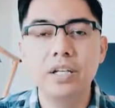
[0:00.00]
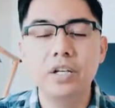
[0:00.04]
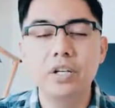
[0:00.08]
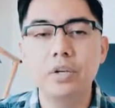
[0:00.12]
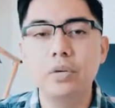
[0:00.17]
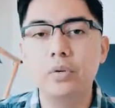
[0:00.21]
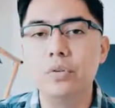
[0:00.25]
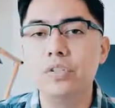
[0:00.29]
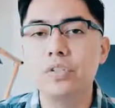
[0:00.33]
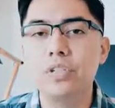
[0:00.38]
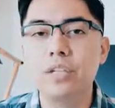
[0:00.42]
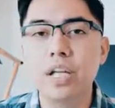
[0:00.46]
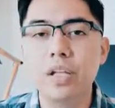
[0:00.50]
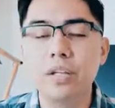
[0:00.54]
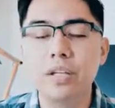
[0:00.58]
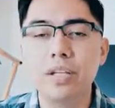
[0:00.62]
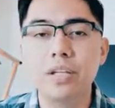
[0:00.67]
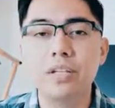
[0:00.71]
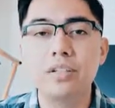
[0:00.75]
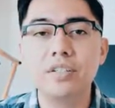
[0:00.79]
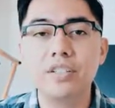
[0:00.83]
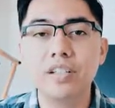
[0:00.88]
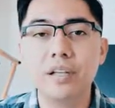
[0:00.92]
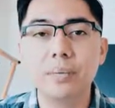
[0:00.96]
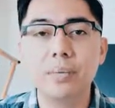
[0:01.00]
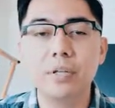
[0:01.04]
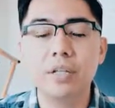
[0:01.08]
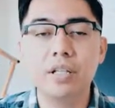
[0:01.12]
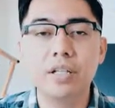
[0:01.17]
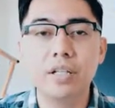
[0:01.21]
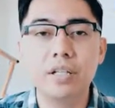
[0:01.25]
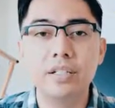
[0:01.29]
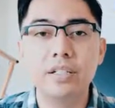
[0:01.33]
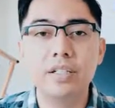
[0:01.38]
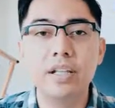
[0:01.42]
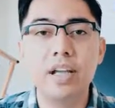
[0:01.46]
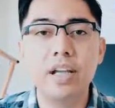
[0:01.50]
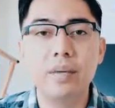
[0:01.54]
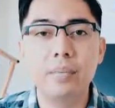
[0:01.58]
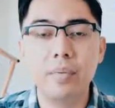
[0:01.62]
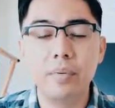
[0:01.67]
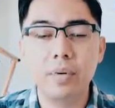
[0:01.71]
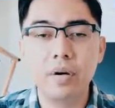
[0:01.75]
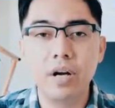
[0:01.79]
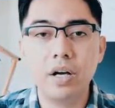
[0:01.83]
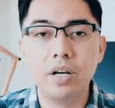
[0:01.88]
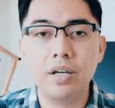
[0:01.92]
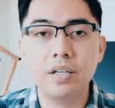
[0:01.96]
who's selling a similar type
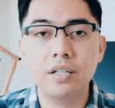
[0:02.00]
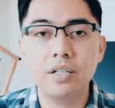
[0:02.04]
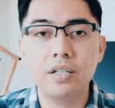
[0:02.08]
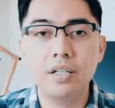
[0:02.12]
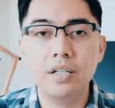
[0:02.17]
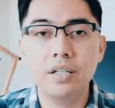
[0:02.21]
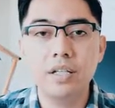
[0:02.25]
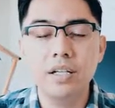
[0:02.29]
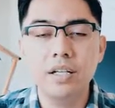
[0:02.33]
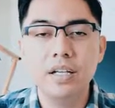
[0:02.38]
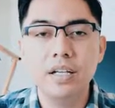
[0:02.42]
product.